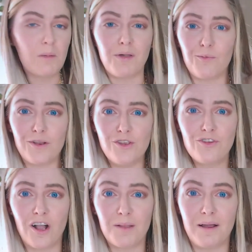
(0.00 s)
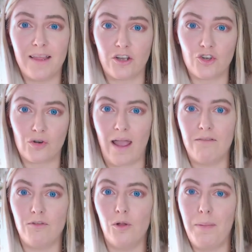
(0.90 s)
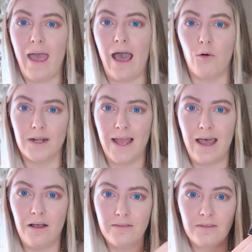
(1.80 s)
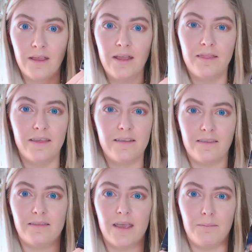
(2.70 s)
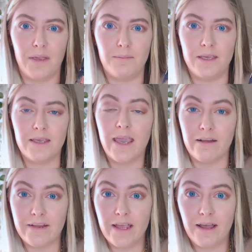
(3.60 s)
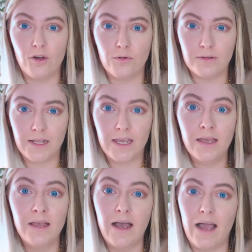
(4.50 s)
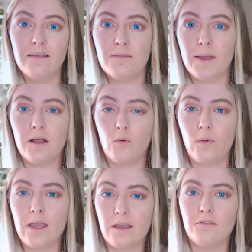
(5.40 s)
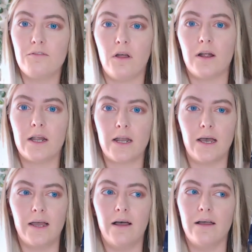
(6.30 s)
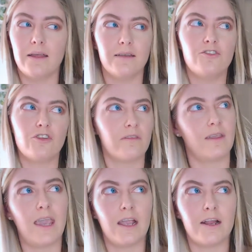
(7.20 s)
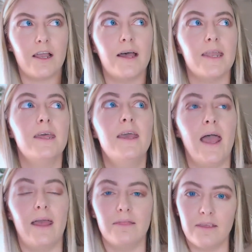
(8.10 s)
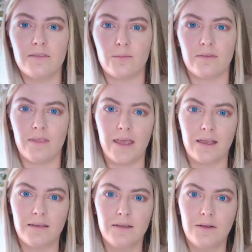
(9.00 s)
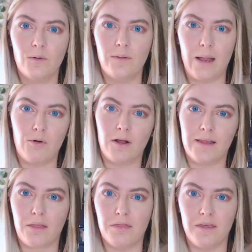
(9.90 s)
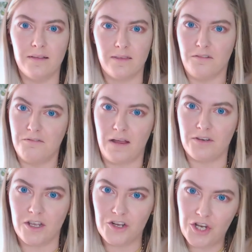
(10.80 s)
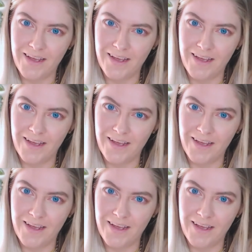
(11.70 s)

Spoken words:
But when you talk about like a travel powerhouse, this is it, baby. Carry-on only. I spent a week in Florida on just a carry-on, and this was like, I brought like this in foundation.